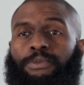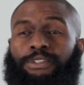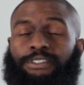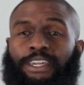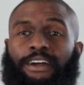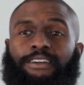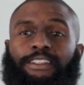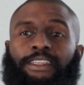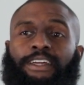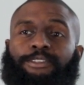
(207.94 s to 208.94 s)
which is
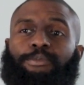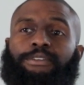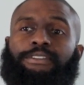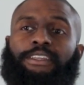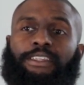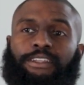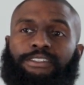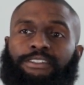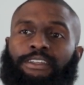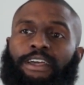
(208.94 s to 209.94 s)
calculated as a
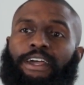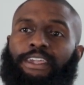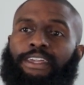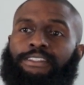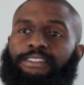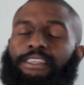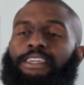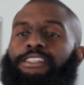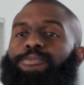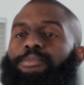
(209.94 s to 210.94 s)
percentage against
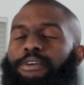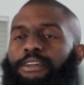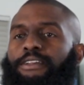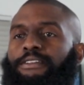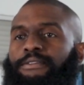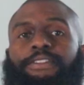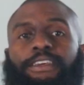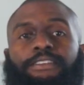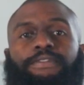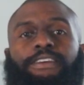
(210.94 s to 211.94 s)
each booking.
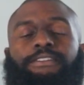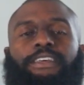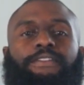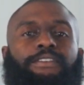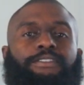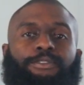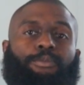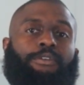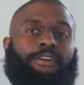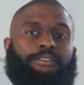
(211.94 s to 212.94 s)
These fees cover
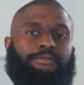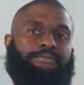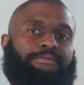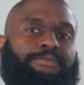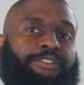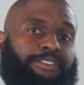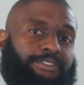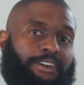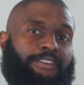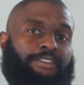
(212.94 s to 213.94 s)
support for
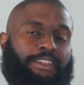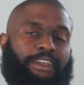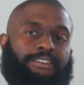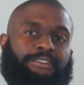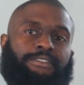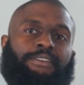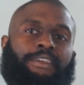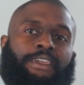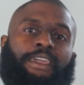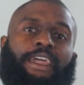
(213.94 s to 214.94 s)
yourself and guests,
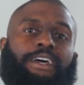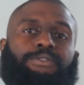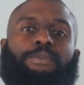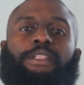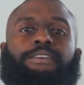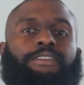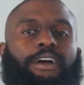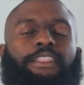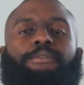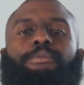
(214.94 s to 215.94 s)
as well as
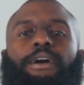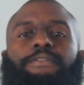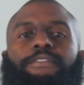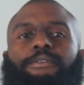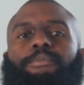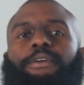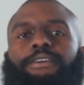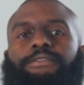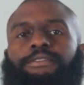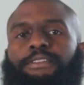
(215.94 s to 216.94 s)
other platform
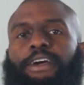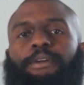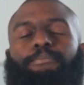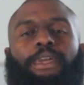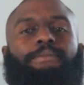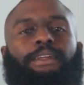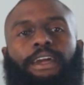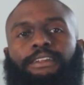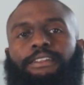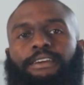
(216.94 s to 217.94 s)
perks like payment
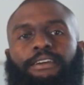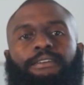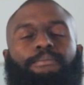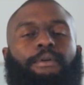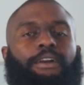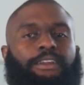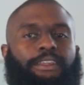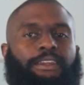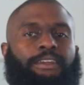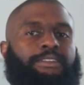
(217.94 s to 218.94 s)
handling,
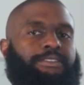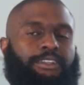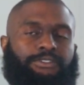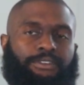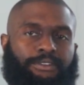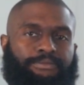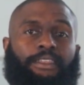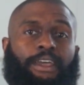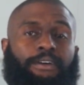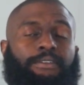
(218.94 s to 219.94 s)
marketing, etc.
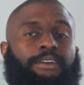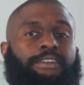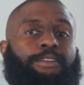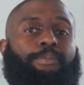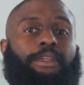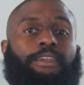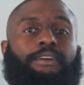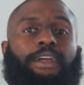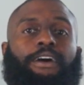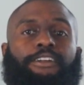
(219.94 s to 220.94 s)
Now, depending
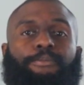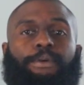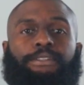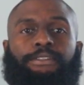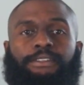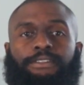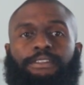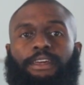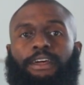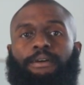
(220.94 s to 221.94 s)
on how your business is
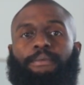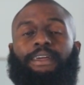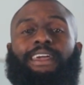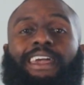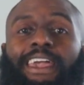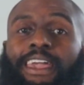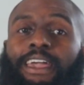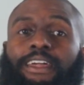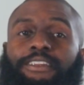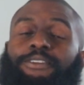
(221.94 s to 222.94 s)
set up
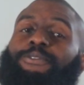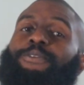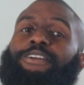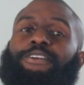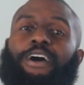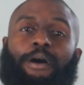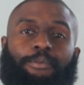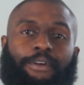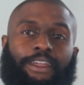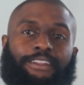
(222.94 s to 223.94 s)
and where you
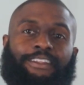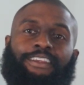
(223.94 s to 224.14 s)
operate,